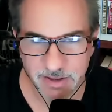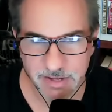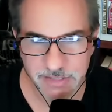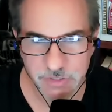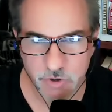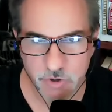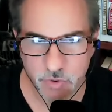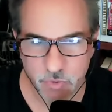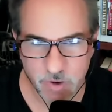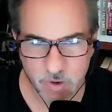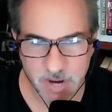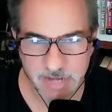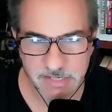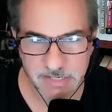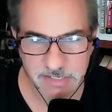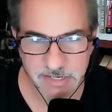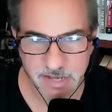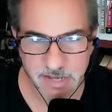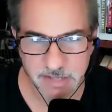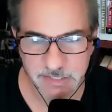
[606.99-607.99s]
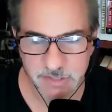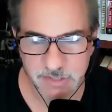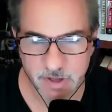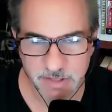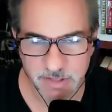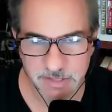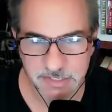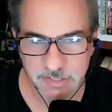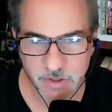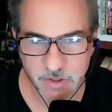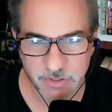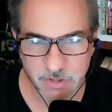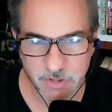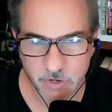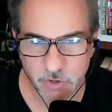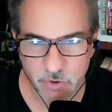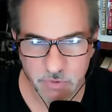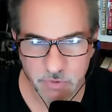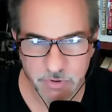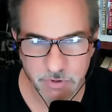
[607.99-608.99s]
It's crazy. I saw this on the
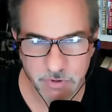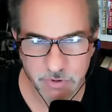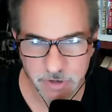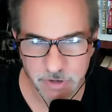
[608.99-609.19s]
local